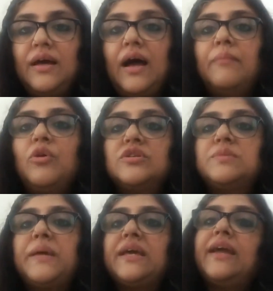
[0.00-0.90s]
I'm not
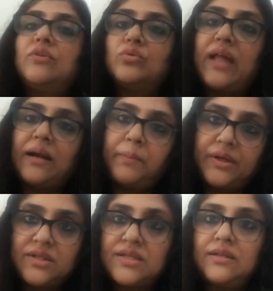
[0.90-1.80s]
speaking to that
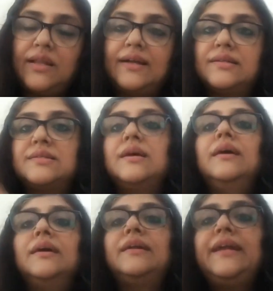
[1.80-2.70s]
person that is
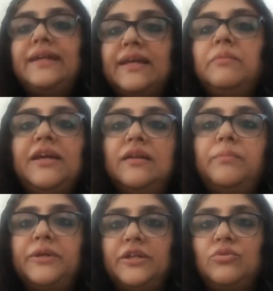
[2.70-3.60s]
treating me in
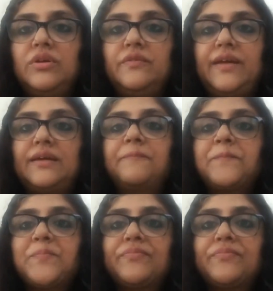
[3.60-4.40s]
a particular way.